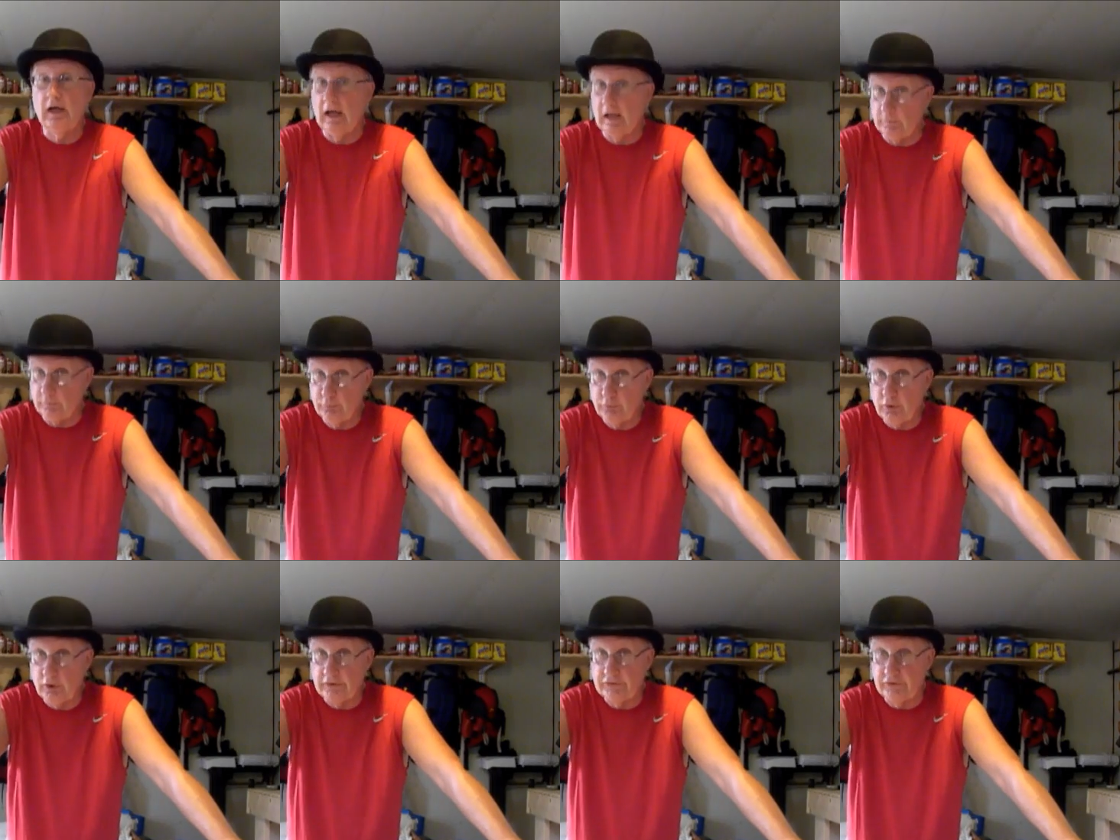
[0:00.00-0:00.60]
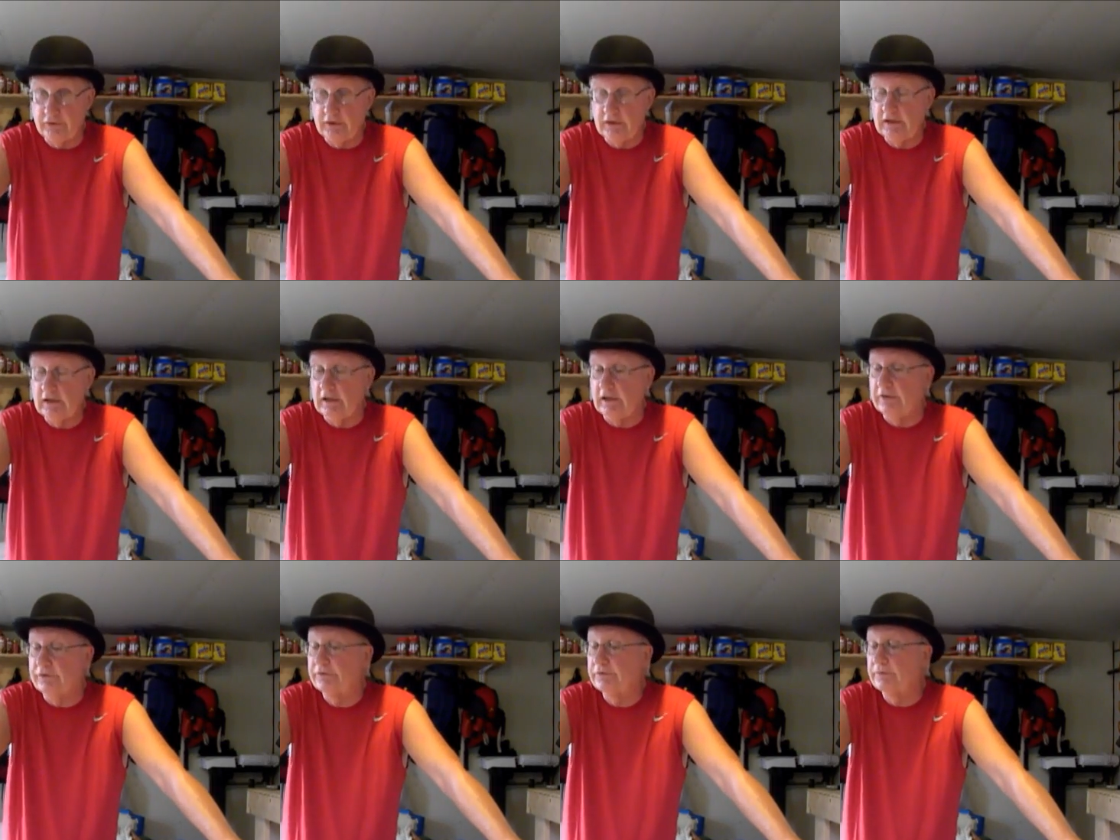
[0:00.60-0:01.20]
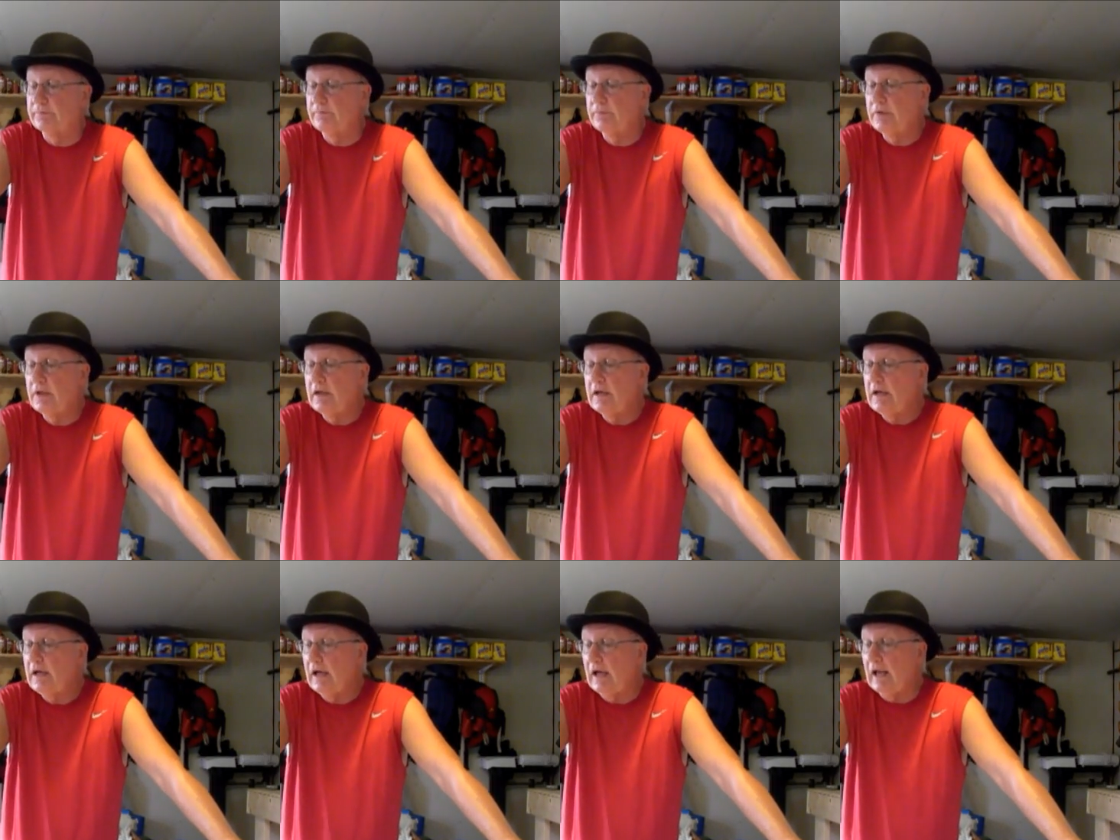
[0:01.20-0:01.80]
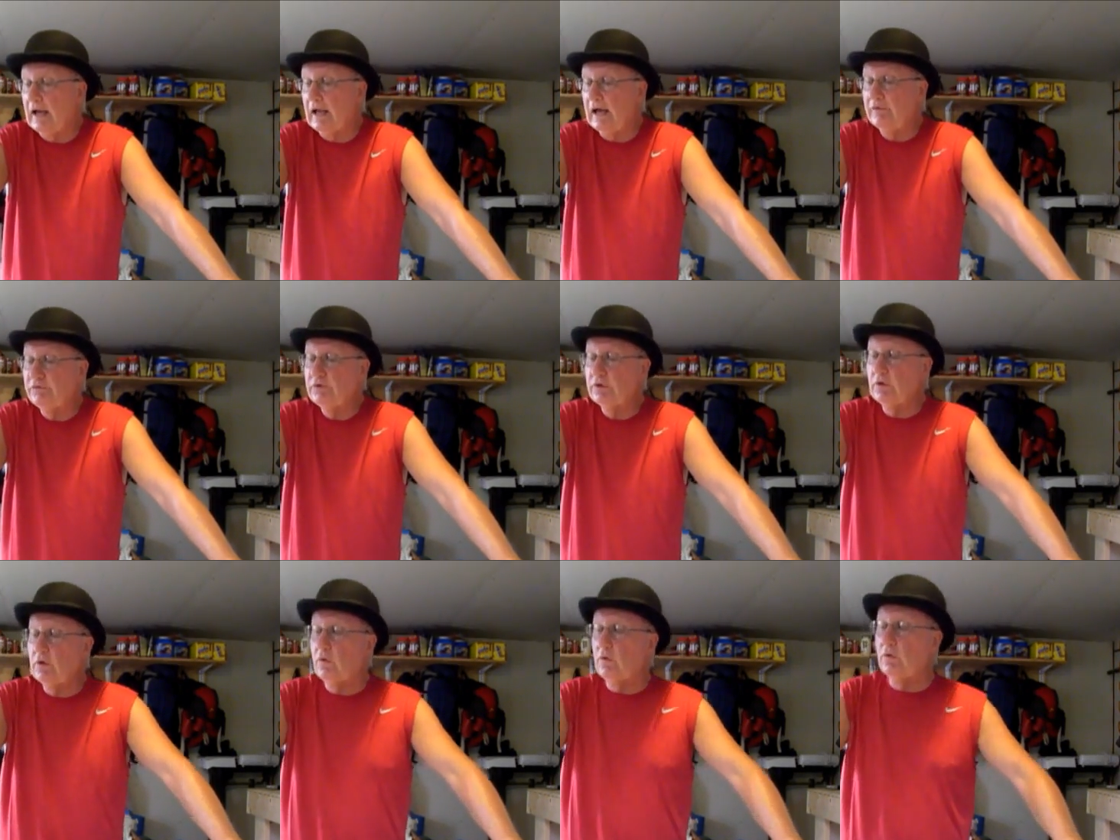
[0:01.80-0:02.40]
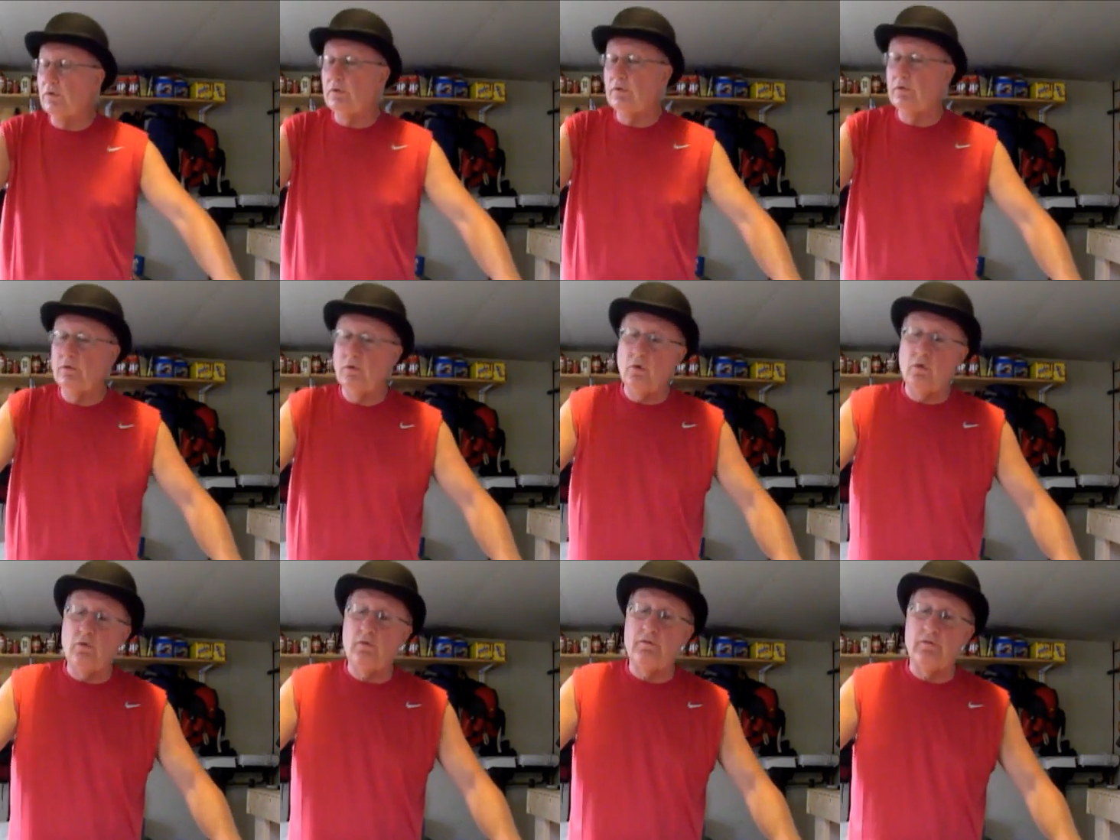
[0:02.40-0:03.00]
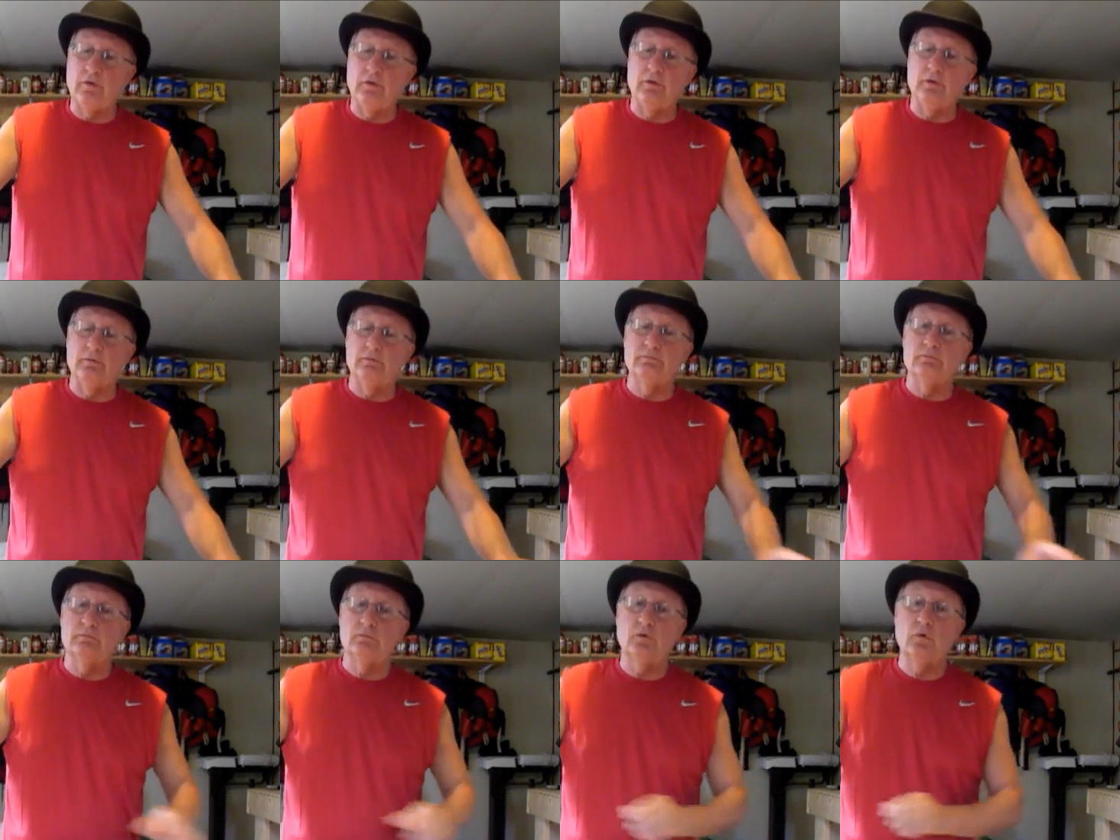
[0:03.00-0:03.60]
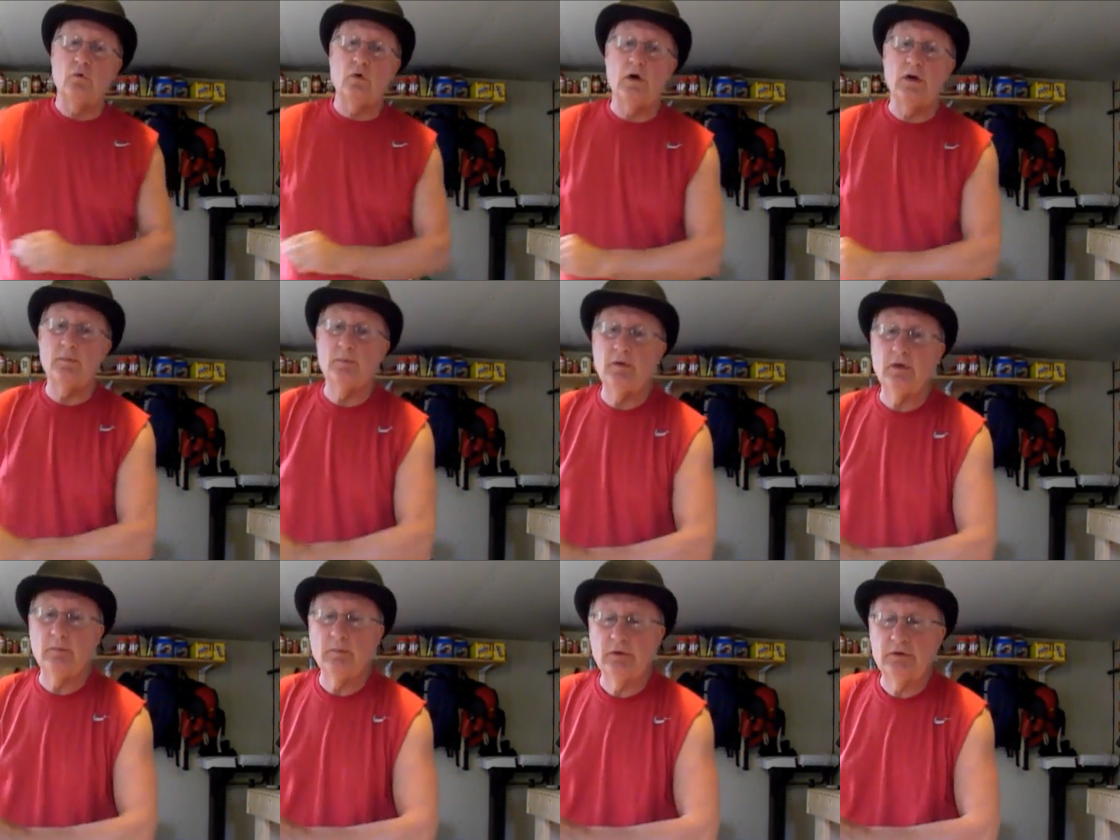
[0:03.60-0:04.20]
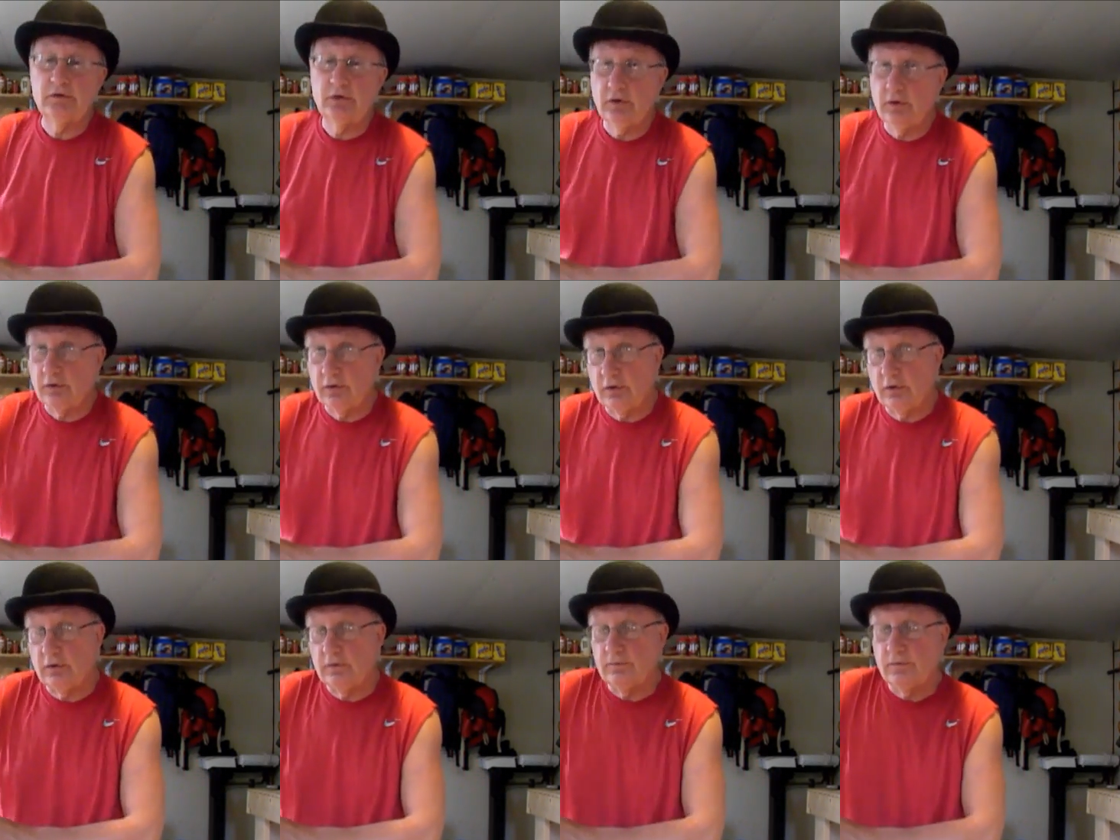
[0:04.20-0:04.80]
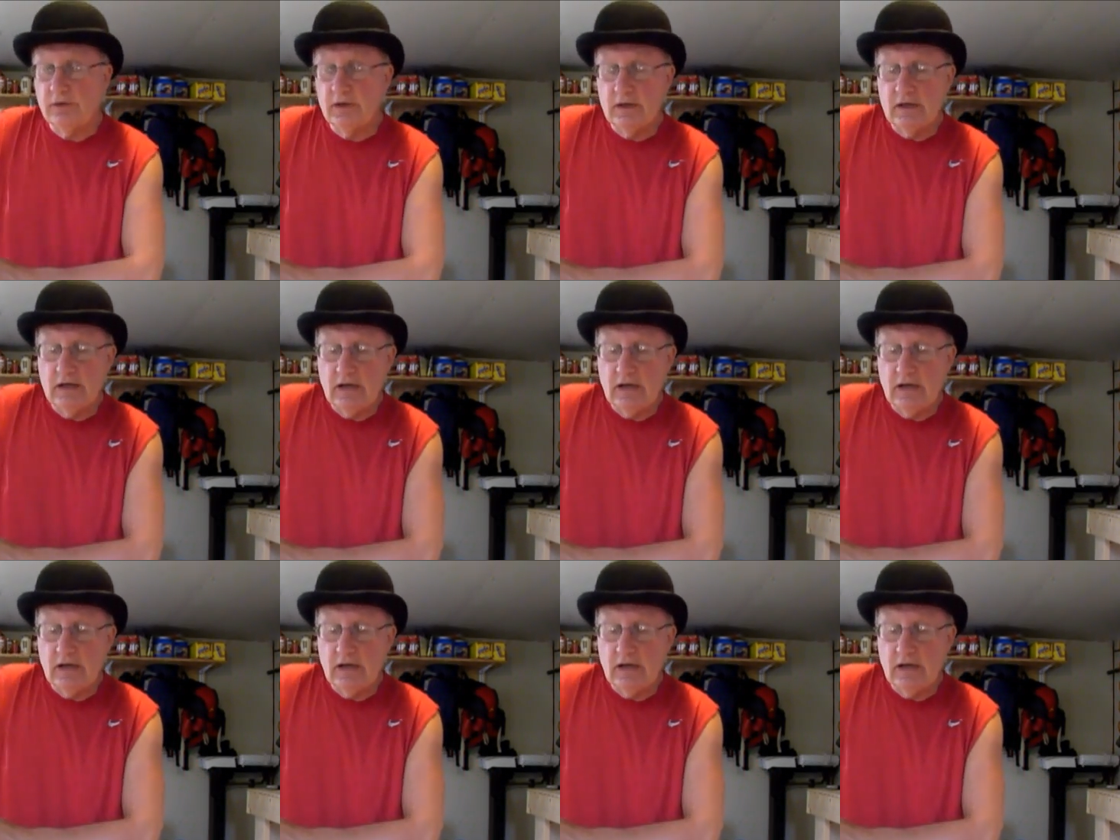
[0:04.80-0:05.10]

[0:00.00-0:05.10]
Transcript: at present is. And after going over quite a bit of material,